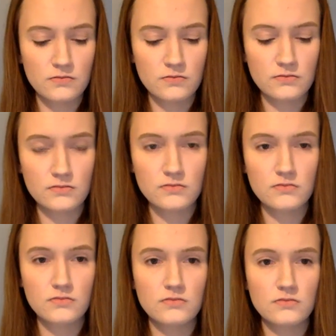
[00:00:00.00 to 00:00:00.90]
And then I'll
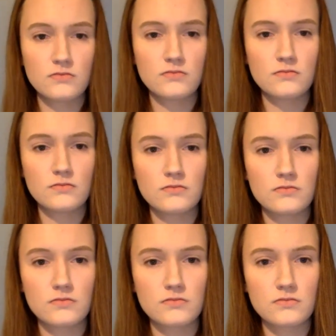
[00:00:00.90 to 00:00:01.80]
send it to you,
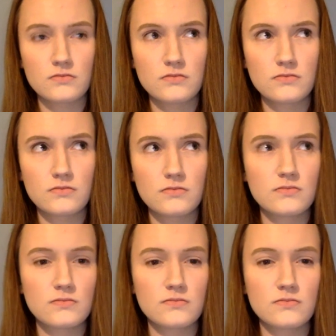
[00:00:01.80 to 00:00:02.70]
and I will be happy
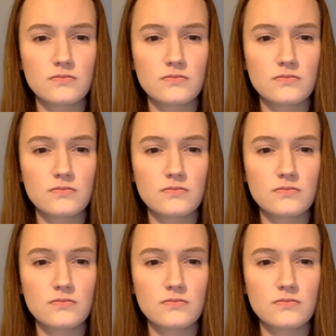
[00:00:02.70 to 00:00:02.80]
to.